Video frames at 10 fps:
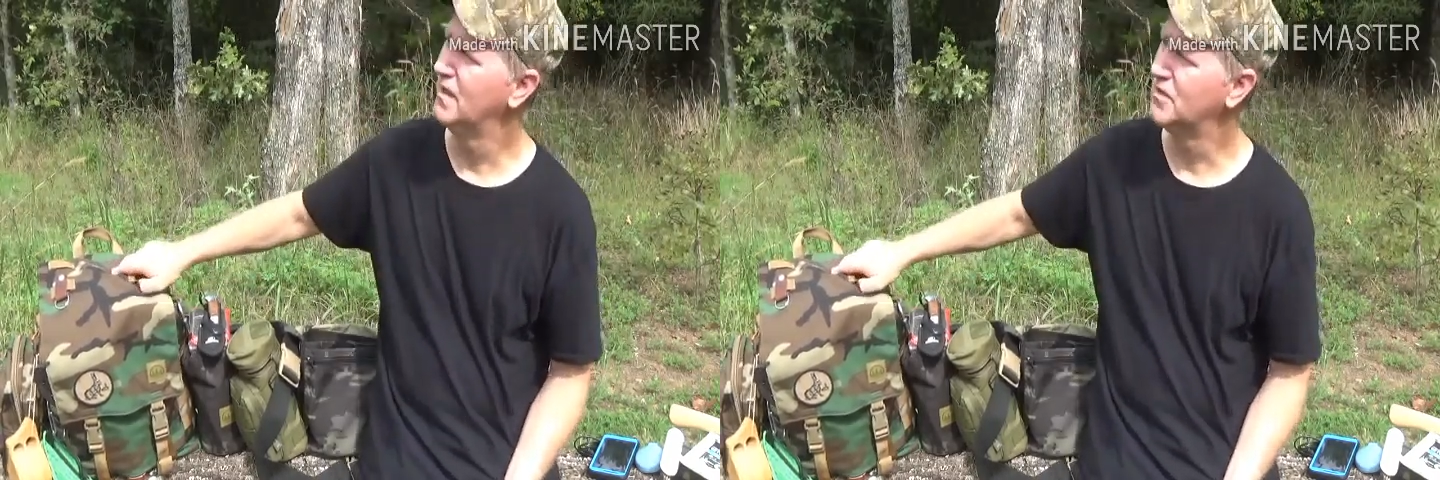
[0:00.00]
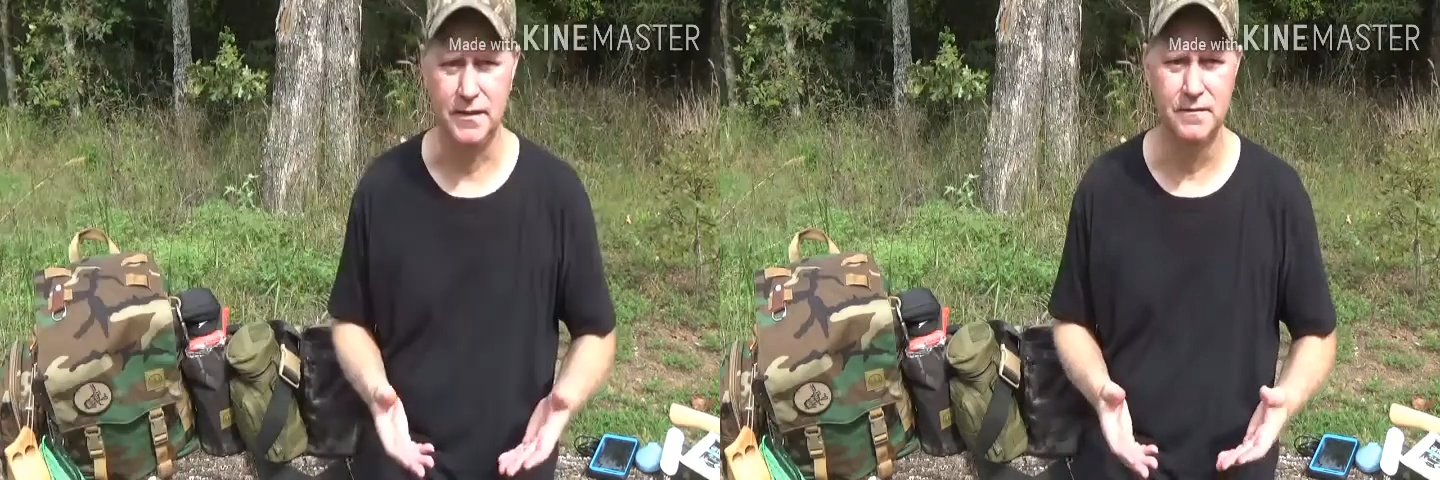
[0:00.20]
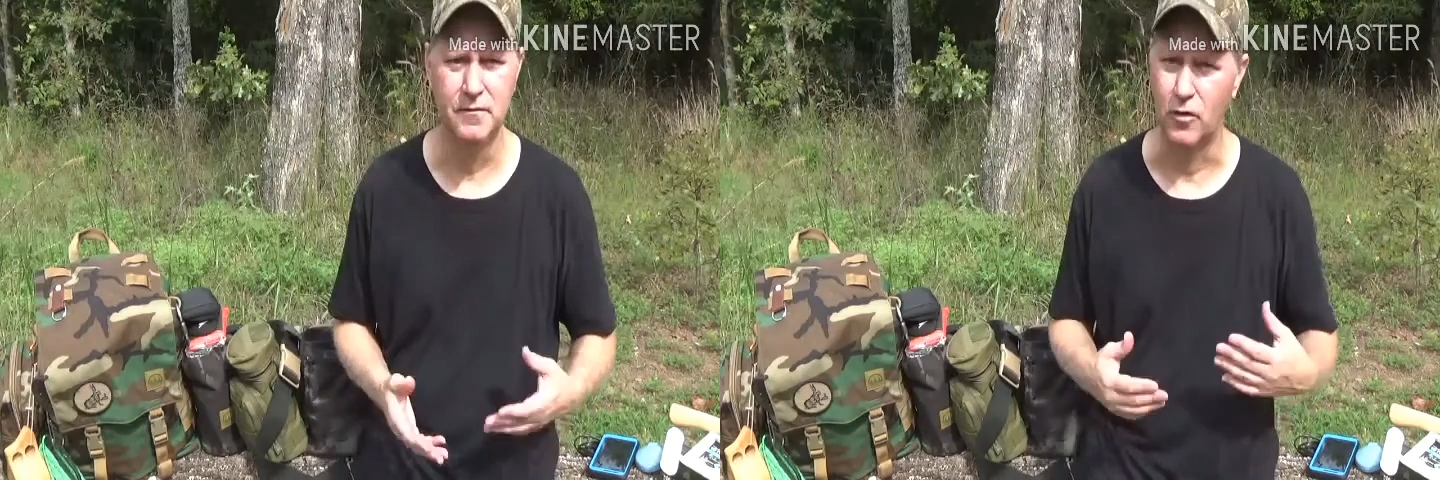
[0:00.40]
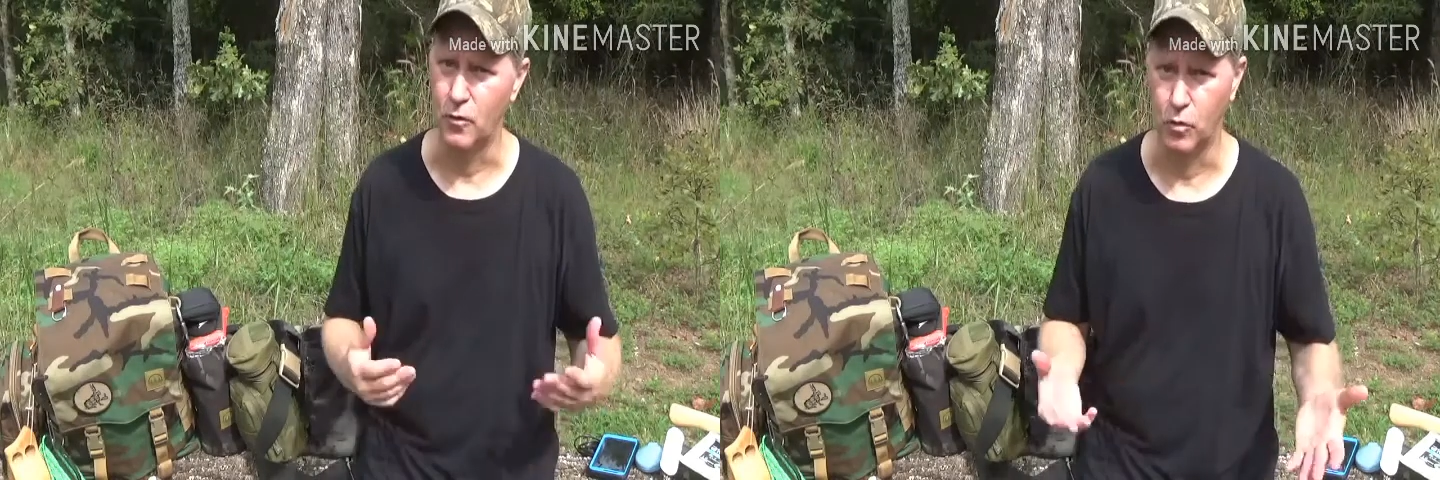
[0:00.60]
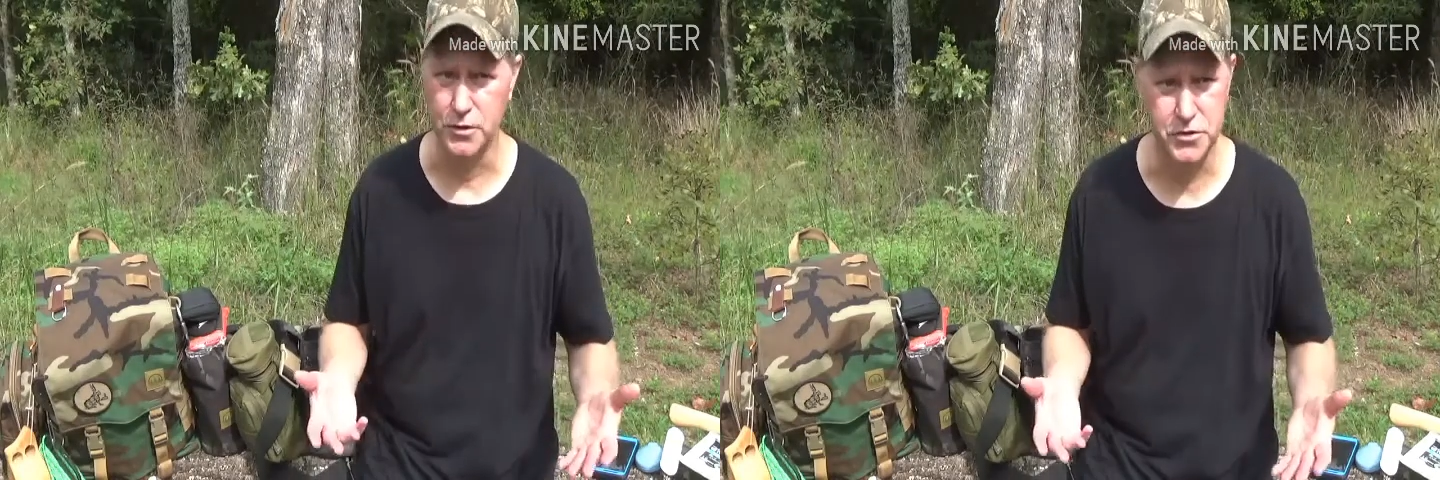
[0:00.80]
just
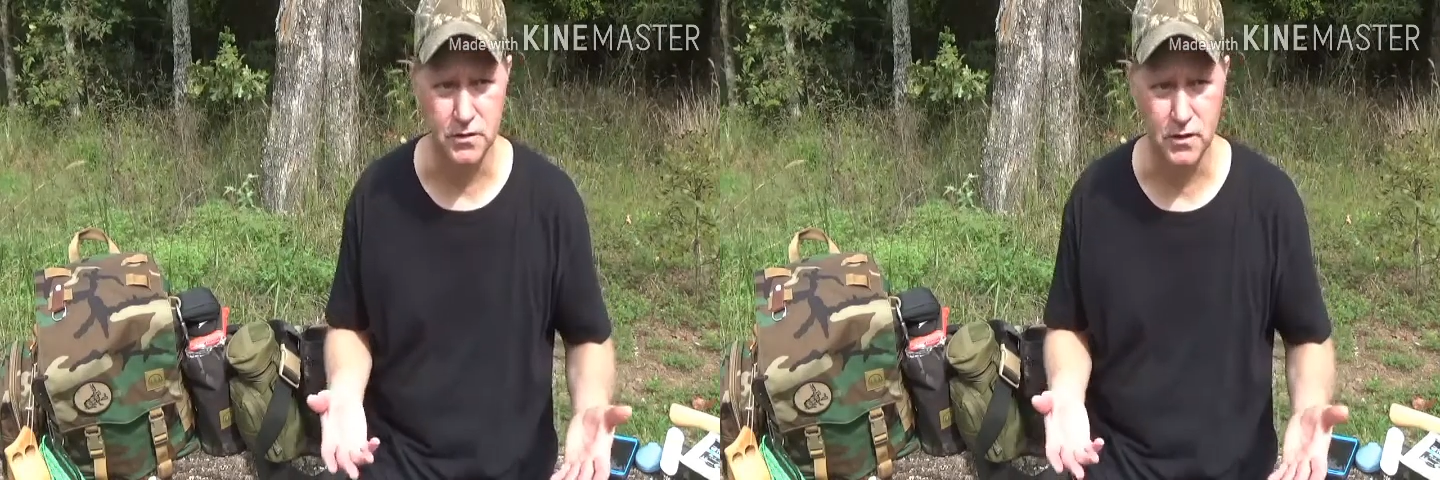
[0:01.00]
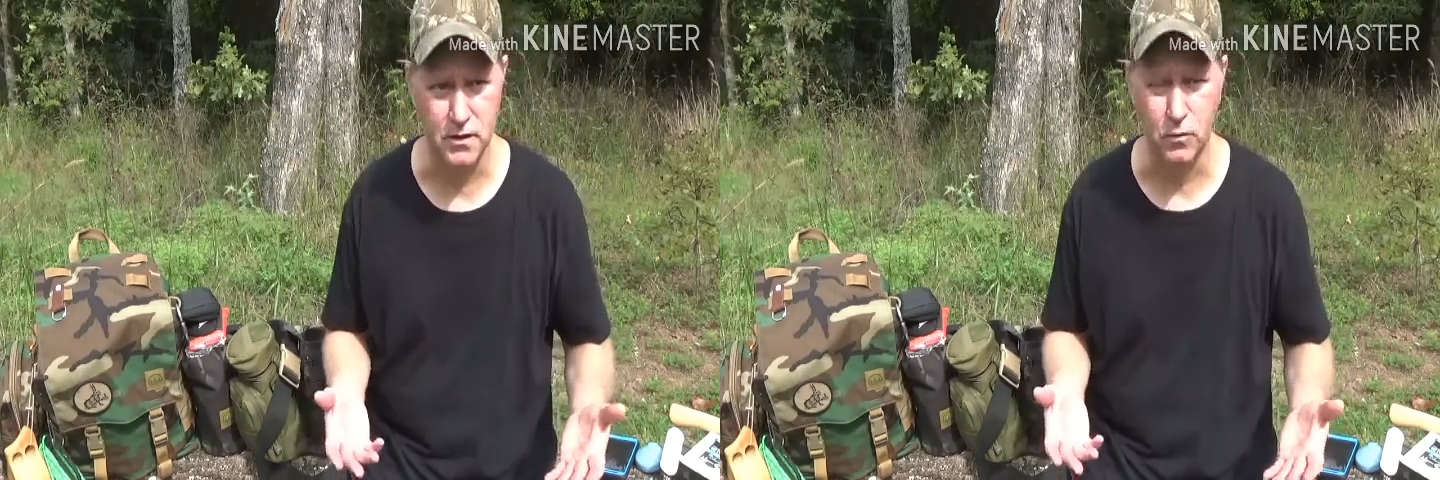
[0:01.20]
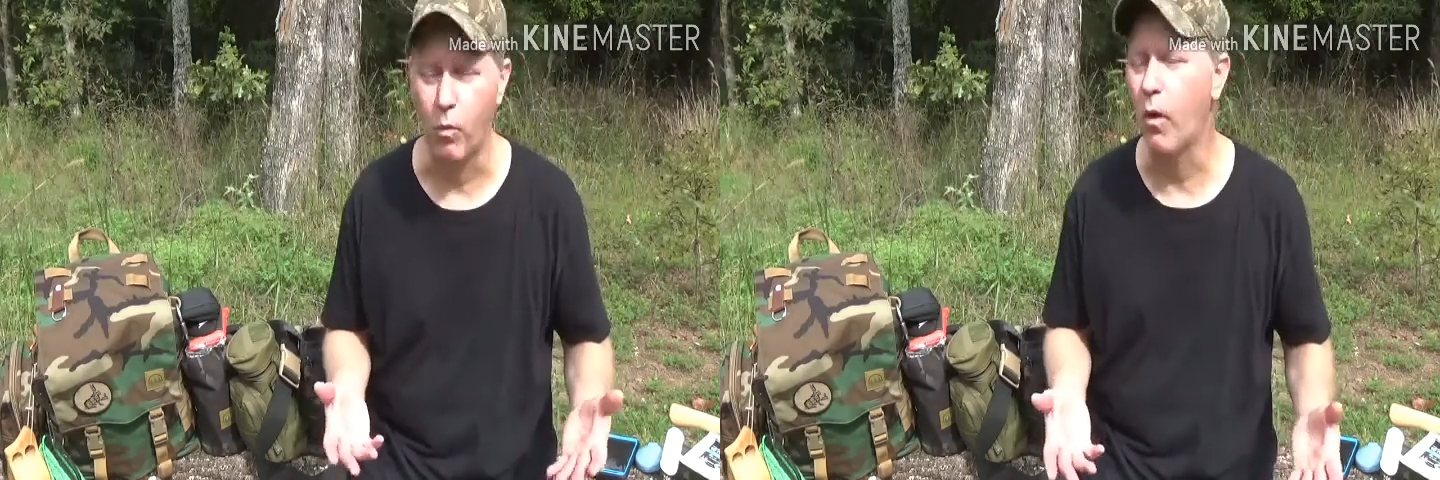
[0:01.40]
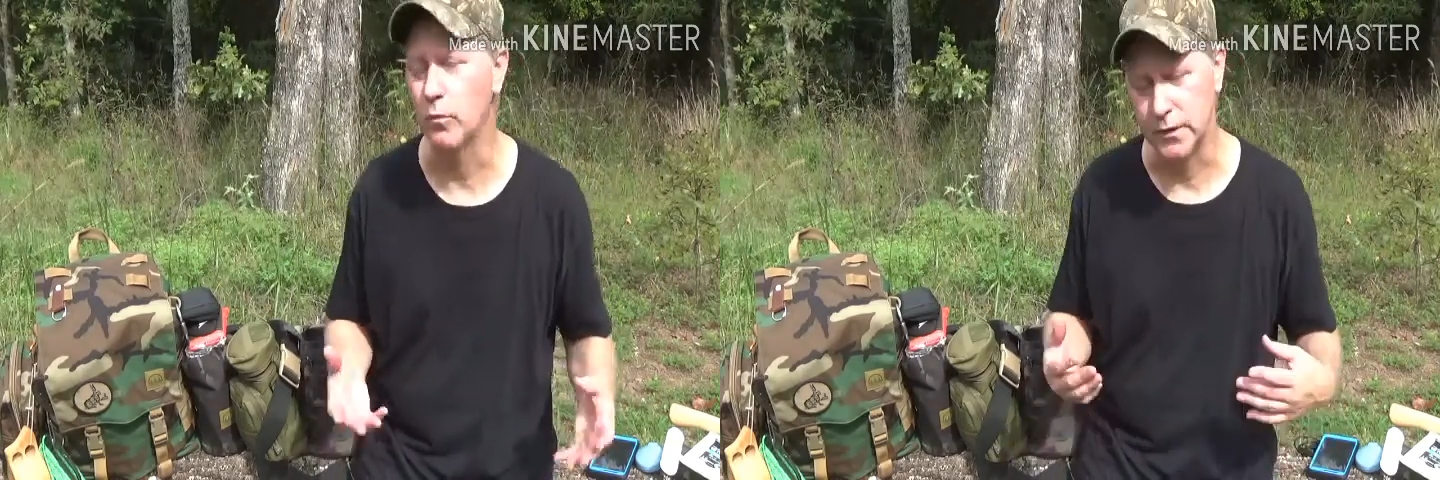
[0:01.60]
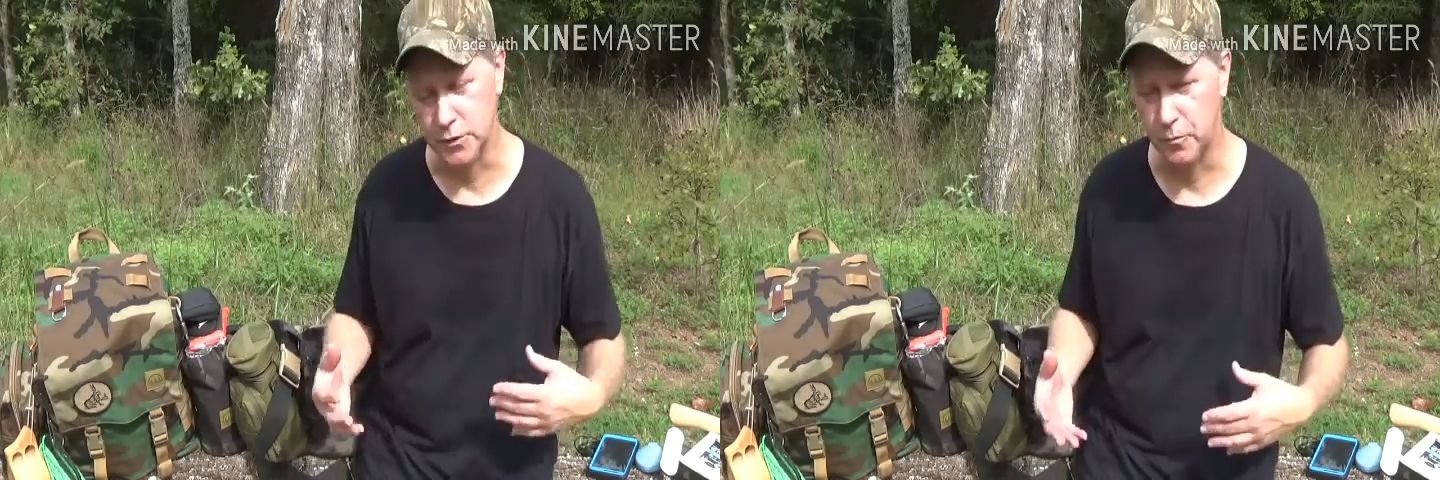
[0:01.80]
what you uh,
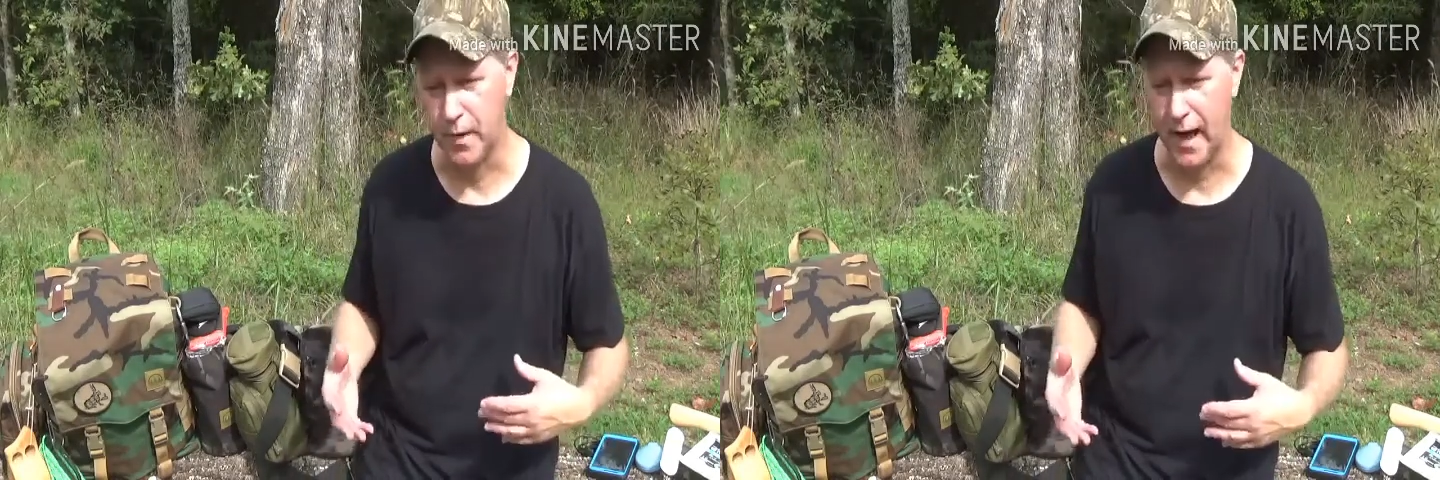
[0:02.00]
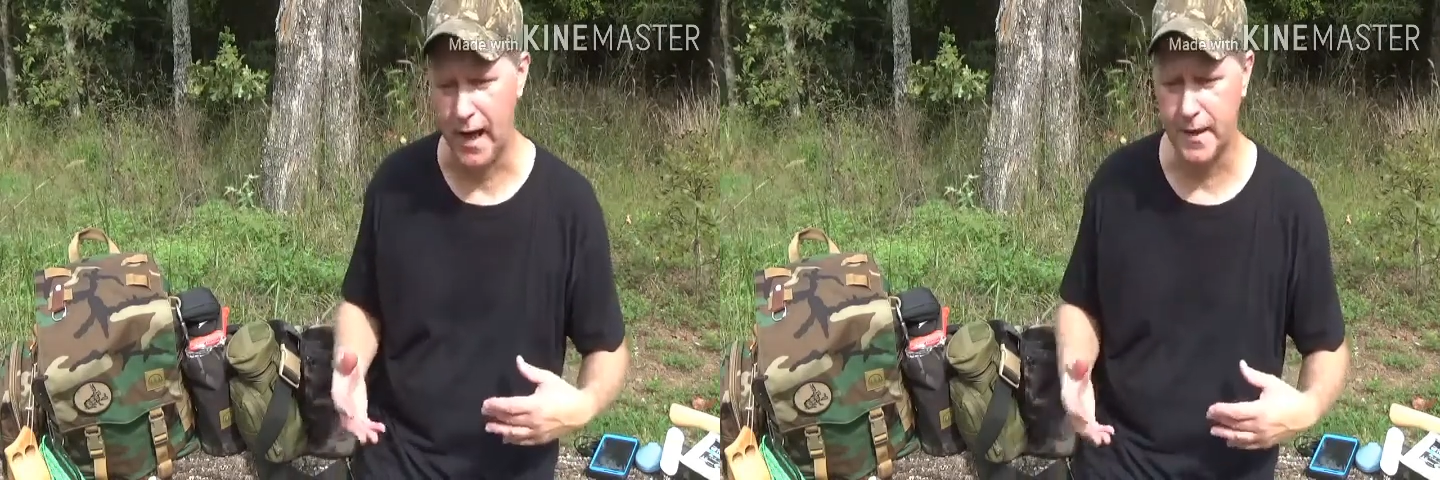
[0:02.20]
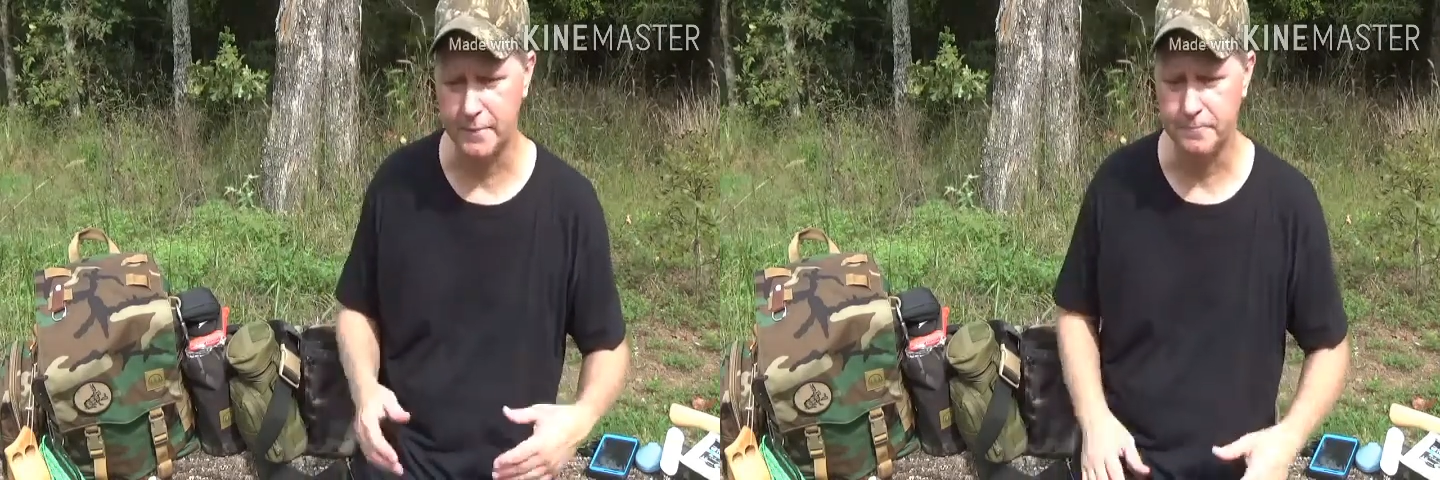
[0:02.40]
want in your pack